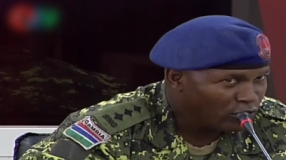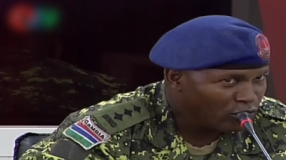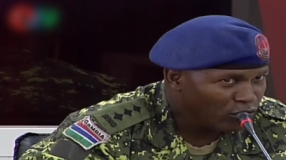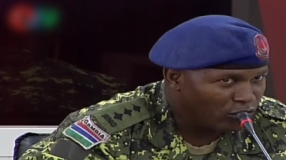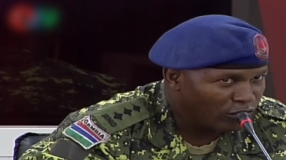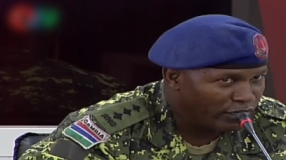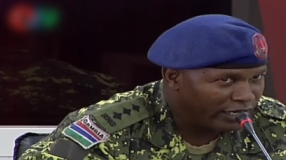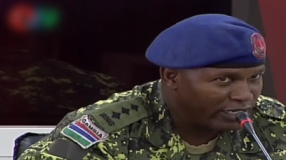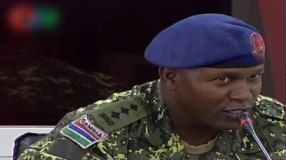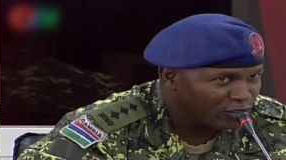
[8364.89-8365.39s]

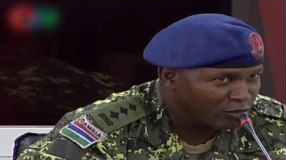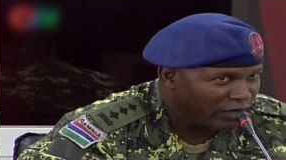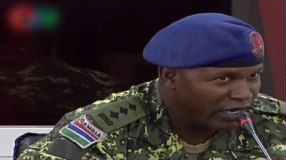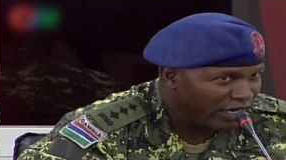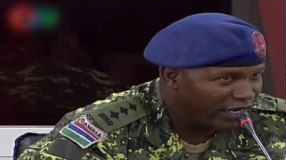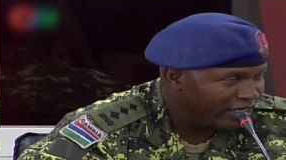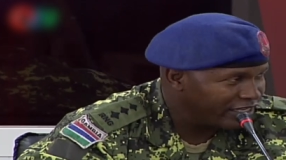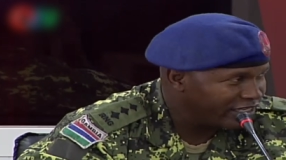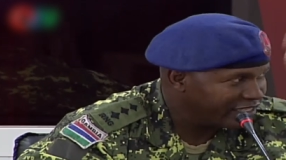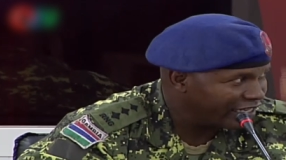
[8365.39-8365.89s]
others
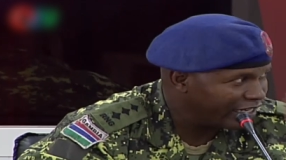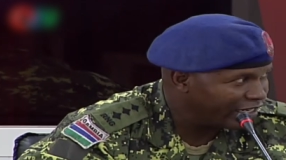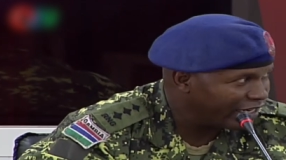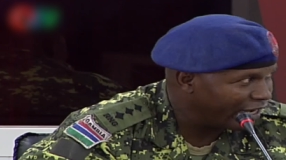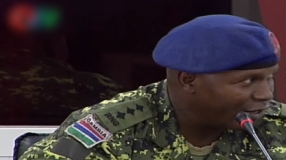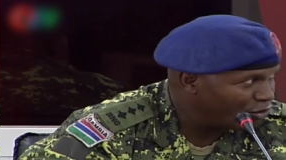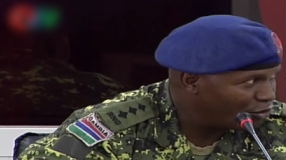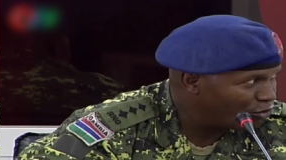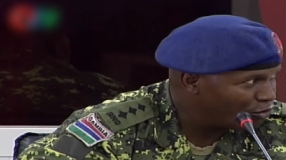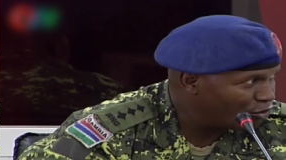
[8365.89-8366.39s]
were detained,
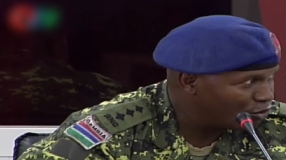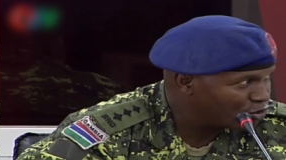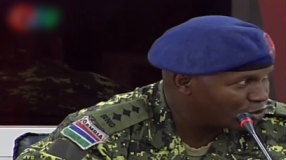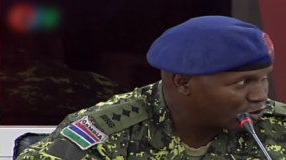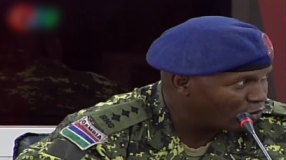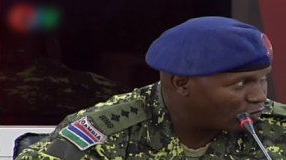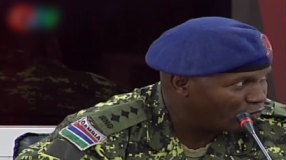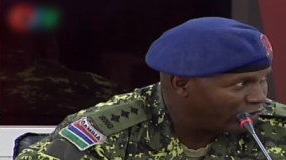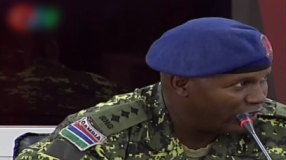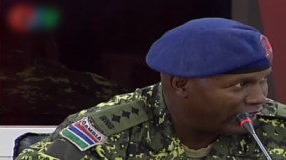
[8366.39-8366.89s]
I don't know,
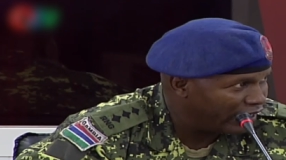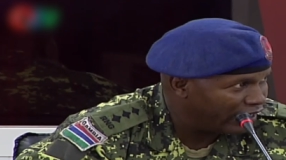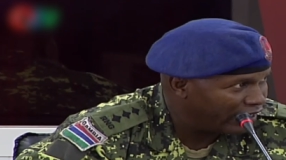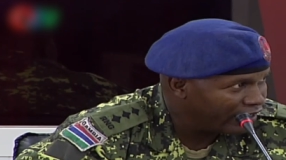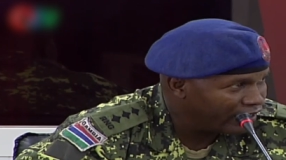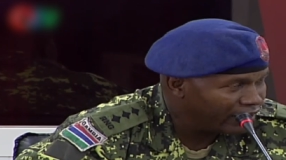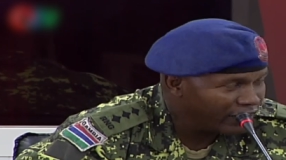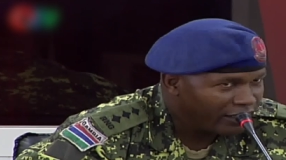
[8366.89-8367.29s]
somewhere.